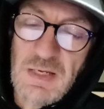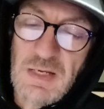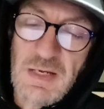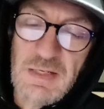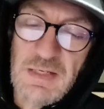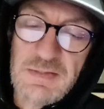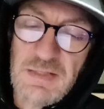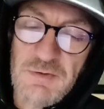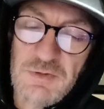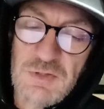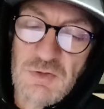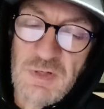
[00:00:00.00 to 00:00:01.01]
I guess I
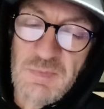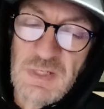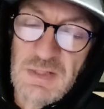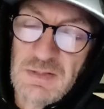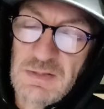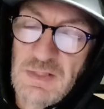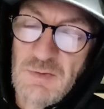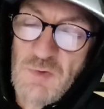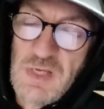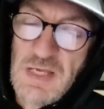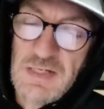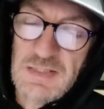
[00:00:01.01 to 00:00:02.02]
was dreaming that
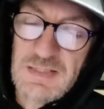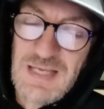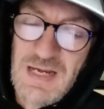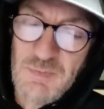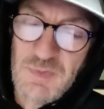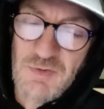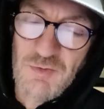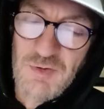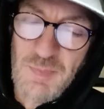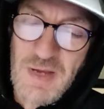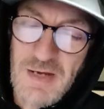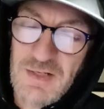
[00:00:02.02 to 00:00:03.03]
we had escaped through the
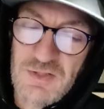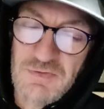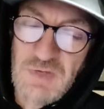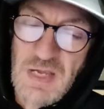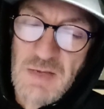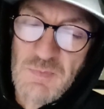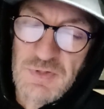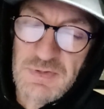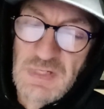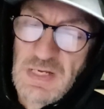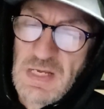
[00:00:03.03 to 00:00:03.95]
package of camels,